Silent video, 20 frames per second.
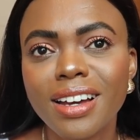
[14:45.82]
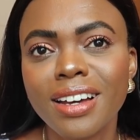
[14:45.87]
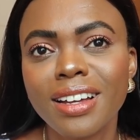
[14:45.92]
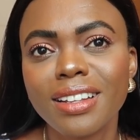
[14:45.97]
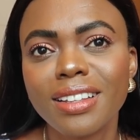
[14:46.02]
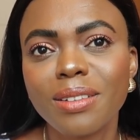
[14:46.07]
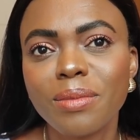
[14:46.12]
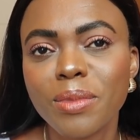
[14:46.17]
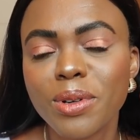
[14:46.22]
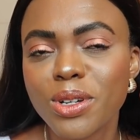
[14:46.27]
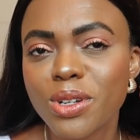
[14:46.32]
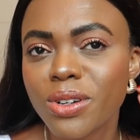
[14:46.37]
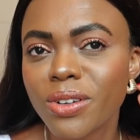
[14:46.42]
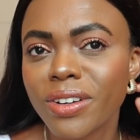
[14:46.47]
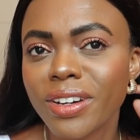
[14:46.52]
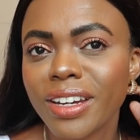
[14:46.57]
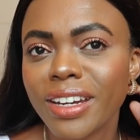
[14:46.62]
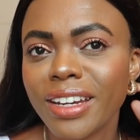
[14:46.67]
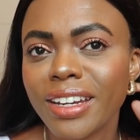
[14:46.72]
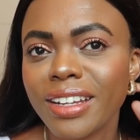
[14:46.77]
at the
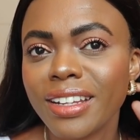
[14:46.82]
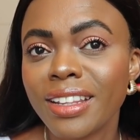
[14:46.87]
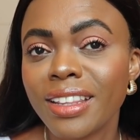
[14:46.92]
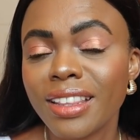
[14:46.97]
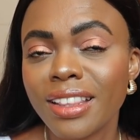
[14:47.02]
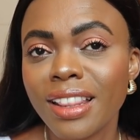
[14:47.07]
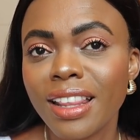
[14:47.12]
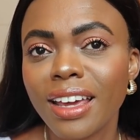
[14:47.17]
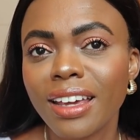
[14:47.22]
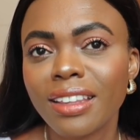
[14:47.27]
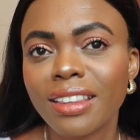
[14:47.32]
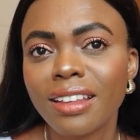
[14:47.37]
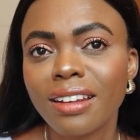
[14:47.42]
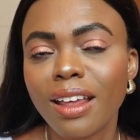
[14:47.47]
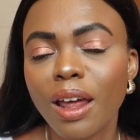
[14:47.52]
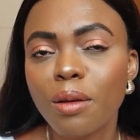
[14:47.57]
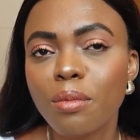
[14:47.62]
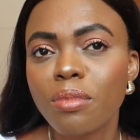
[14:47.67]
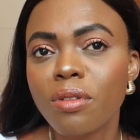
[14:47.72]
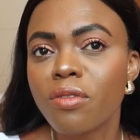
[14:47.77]
Mejuri like the
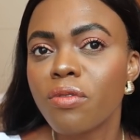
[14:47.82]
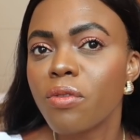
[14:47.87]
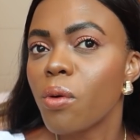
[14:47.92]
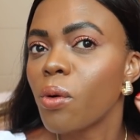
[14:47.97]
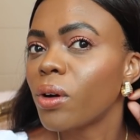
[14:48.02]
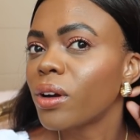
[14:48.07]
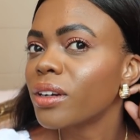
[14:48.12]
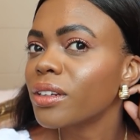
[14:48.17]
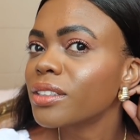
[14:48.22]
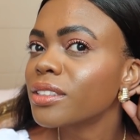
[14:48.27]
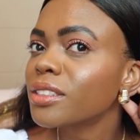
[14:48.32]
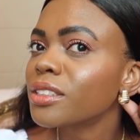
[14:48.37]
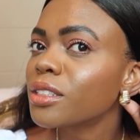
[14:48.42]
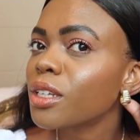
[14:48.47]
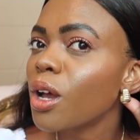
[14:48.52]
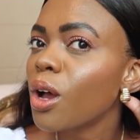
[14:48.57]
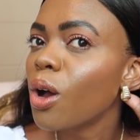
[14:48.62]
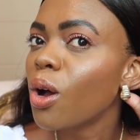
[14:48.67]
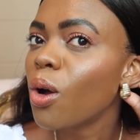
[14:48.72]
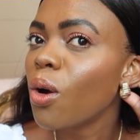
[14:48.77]
night before
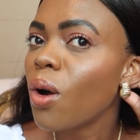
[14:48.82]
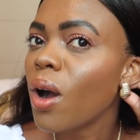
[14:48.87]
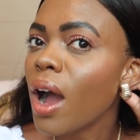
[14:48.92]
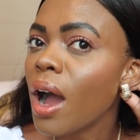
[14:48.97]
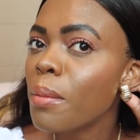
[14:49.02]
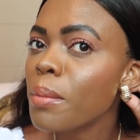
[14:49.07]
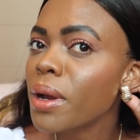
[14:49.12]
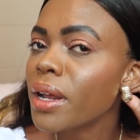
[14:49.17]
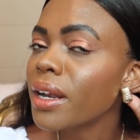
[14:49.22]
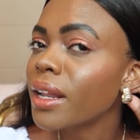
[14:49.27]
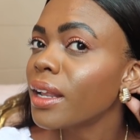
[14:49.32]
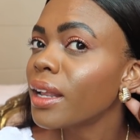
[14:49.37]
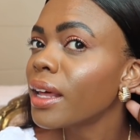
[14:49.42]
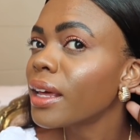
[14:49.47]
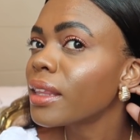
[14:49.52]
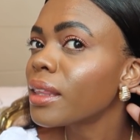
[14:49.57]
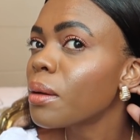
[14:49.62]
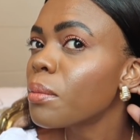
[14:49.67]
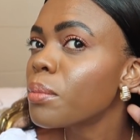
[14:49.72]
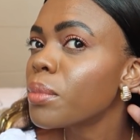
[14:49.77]
so i'm gonna
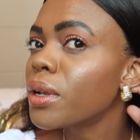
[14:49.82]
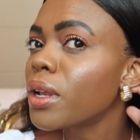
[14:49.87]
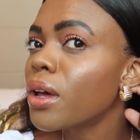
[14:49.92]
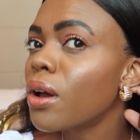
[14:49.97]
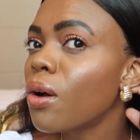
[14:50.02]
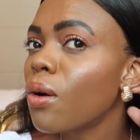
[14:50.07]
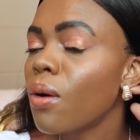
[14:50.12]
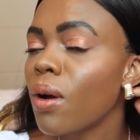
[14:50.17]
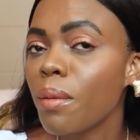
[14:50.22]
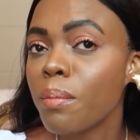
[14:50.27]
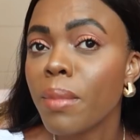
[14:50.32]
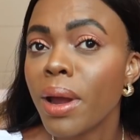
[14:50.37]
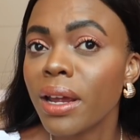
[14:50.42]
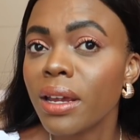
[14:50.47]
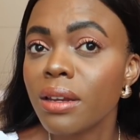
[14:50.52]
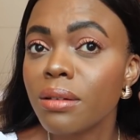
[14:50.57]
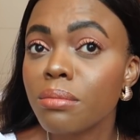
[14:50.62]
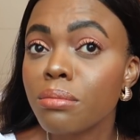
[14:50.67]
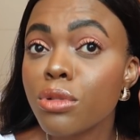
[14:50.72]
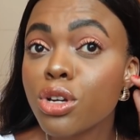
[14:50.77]
link them below
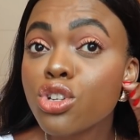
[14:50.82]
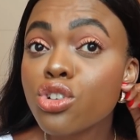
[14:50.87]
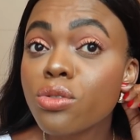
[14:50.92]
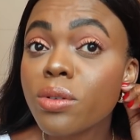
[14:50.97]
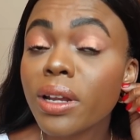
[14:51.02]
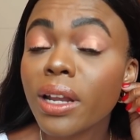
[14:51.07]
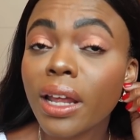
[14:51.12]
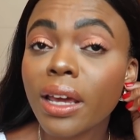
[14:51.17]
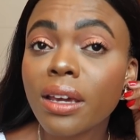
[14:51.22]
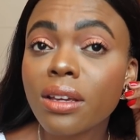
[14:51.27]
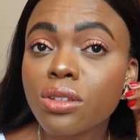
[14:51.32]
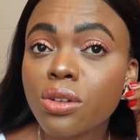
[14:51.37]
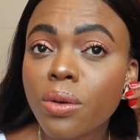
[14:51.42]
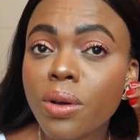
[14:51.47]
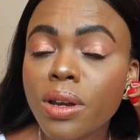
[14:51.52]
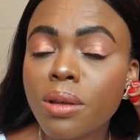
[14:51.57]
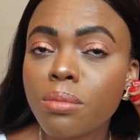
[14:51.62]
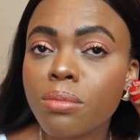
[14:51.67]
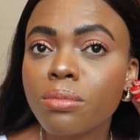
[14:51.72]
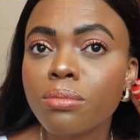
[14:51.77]
my Mejuri link is
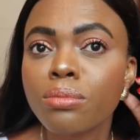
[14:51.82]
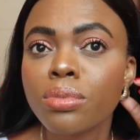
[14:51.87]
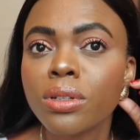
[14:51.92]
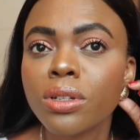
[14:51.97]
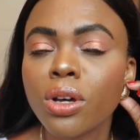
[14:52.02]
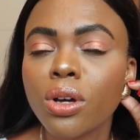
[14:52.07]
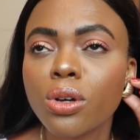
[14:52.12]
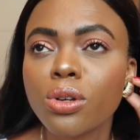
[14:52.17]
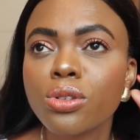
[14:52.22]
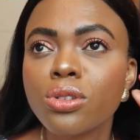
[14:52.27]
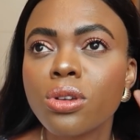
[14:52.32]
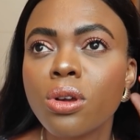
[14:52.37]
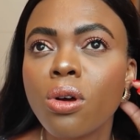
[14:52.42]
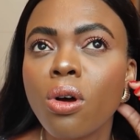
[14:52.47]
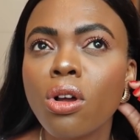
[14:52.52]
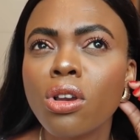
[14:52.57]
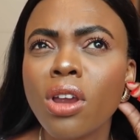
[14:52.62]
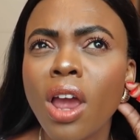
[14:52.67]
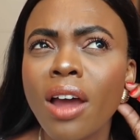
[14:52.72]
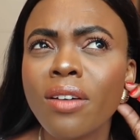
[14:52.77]
already below so
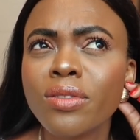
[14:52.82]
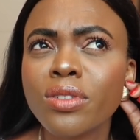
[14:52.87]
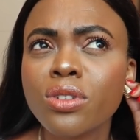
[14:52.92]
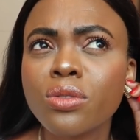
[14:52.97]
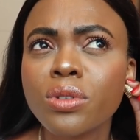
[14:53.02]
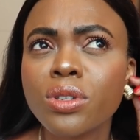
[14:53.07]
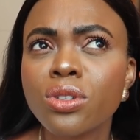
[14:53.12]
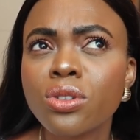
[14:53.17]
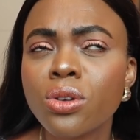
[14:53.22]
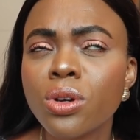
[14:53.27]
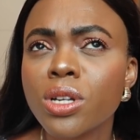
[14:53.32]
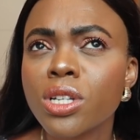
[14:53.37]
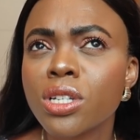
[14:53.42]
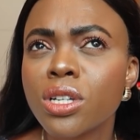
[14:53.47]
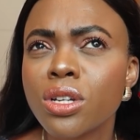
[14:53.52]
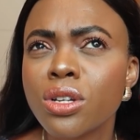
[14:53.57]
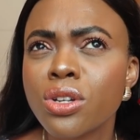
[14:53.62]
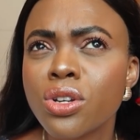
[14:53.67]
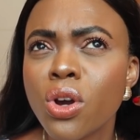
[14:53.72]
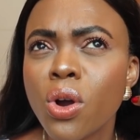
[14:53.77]
all you have to do is
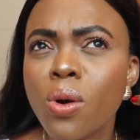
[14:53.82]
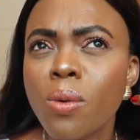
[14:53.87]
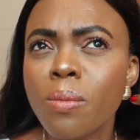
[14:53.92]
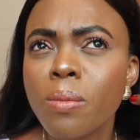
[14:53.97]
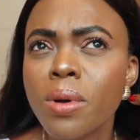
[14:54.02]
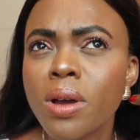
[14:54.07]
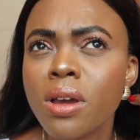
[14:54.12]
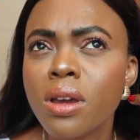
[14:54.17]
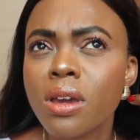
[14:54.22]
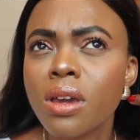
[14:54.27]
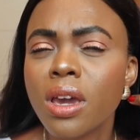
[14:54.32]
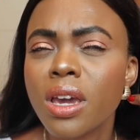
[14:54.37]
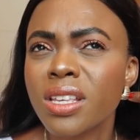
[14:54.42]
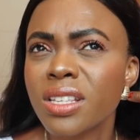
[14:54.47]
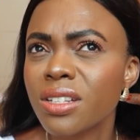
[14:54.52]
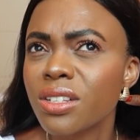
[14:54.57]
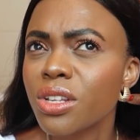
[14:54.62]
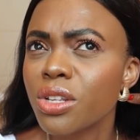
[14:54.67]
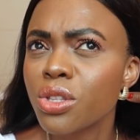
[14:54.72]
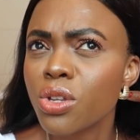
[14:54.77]
search dome is
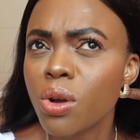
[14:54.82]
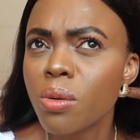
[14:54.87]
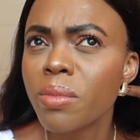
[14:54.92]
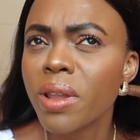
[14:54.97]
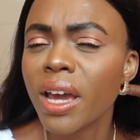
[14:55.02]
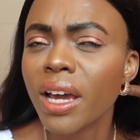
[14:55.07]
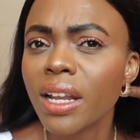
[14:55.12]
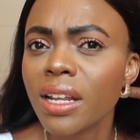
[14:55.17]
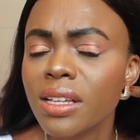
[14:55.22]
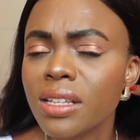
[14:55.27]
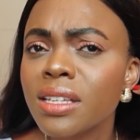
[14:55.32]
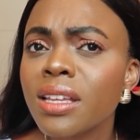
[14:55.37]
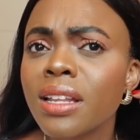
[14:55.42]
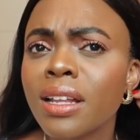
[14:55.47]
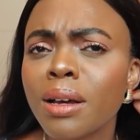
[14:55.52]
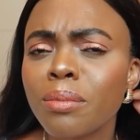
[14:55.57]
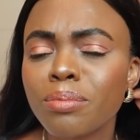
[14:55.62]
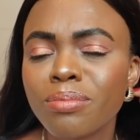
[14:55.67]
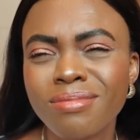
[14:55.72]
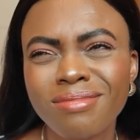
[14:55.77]
it the dome necklace yeah,
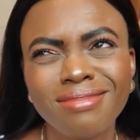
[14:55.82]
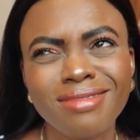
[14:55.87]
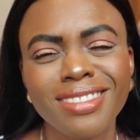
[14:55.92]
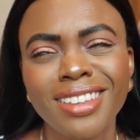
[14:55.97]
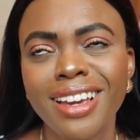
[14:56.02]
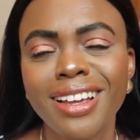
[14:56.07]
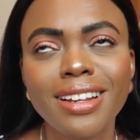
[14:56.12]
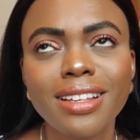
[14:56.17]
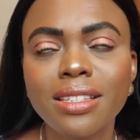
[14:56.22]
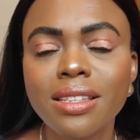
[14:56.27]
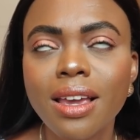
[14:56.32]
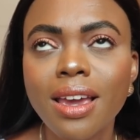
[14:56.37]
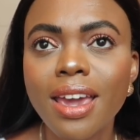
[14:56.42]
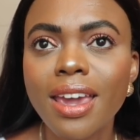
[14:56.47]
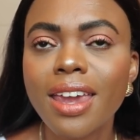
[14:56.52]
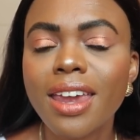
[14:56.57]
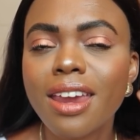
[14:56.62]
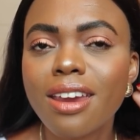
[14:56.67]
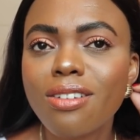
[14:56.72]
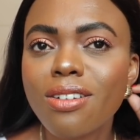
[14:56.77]
the necklace
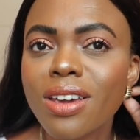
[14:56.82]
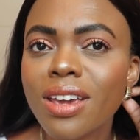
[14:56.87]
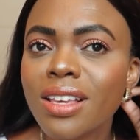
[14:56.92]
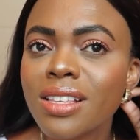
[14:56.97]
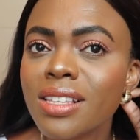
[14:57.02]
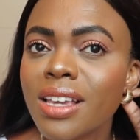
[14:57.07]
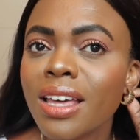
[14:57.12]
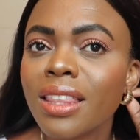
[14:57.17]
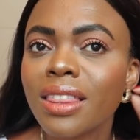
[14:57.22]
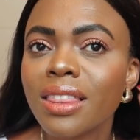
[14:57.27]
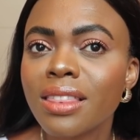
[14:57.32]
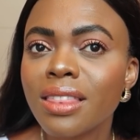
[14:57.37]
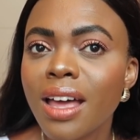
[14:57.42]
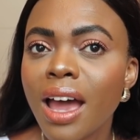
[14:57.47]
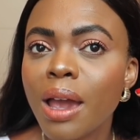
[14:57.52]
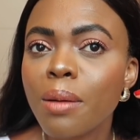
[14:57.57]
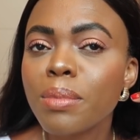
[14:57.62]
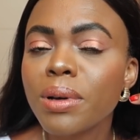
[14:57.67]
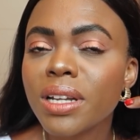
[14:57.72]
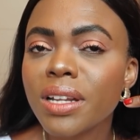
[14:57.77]
earrings I,
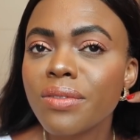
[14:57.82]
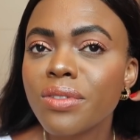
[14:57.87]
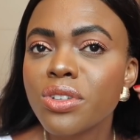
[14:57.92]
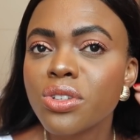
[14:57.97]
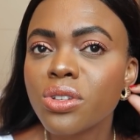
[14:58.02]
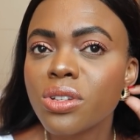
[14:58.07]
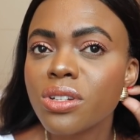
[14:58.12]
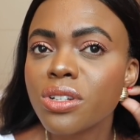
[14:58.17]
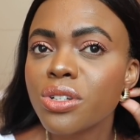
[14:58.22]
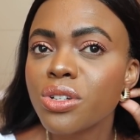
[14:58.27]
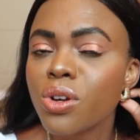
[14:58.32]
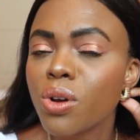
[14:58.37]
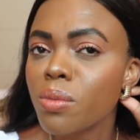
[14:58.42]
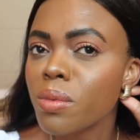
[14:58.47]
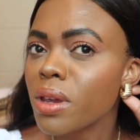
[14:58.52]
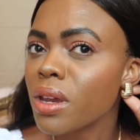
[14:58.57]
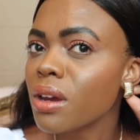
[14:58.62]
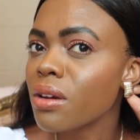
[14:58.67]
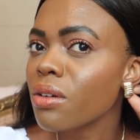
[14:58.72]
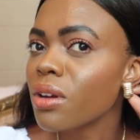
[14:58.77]
I believe these are the dome
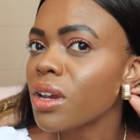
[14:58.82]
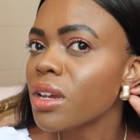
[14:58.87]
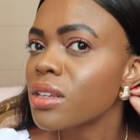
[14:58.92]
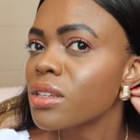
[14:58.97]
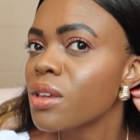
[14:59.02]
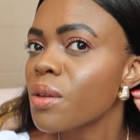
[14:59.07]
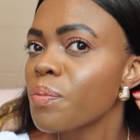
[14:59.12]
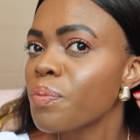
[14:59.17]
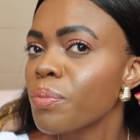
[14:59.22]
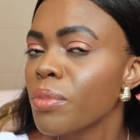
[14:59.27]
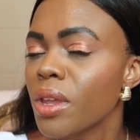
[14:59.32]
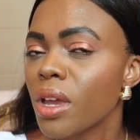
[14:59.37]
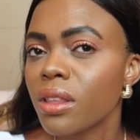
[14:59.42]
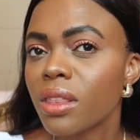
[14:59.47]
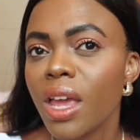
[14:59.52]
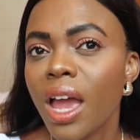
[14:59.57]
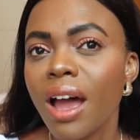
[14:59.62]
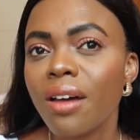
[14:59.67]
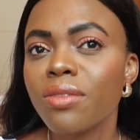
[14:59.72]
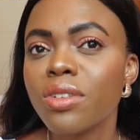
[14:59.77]
earrings
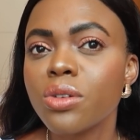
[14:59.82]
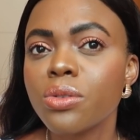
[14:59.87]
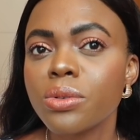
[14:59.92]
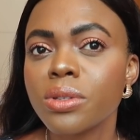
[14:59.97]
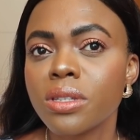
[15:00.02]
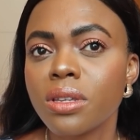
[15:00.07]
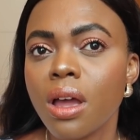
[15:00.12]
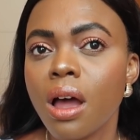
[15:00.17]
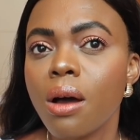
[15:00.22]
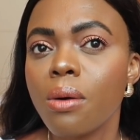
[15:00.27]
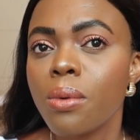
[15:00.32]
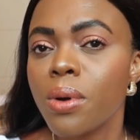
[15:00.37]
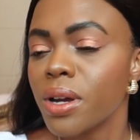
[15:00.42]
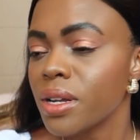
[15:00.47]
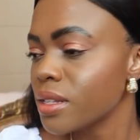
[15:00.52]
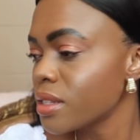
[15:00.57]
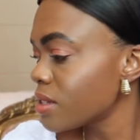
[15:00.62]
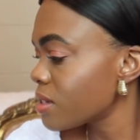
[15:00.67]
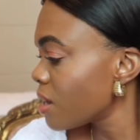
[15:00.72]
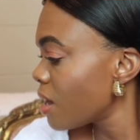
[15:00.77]
they have the croissant
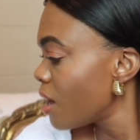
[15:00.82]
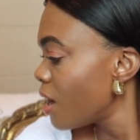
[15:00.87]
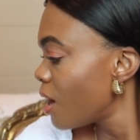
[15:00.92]
ones